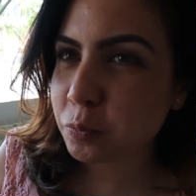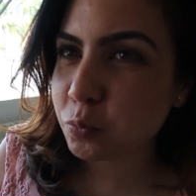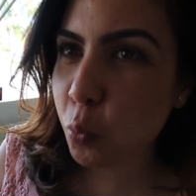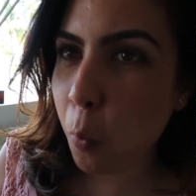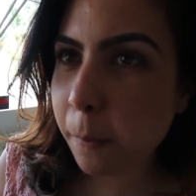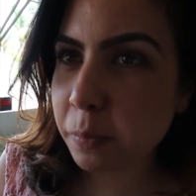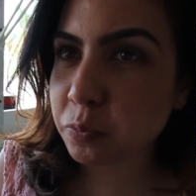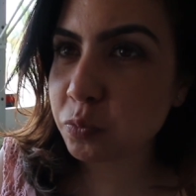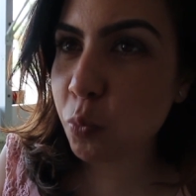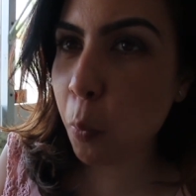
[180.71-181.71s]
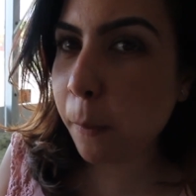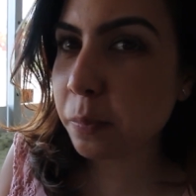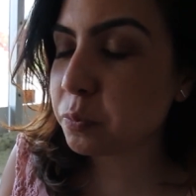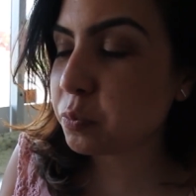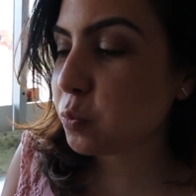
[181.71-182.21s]
Different from the L A
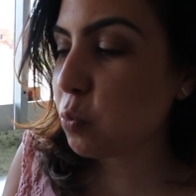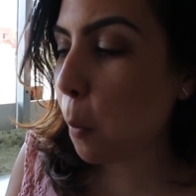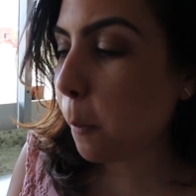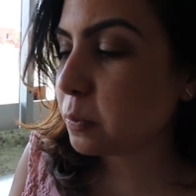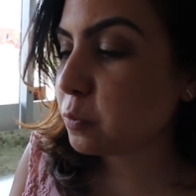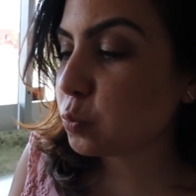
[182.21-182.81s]
pastelitos?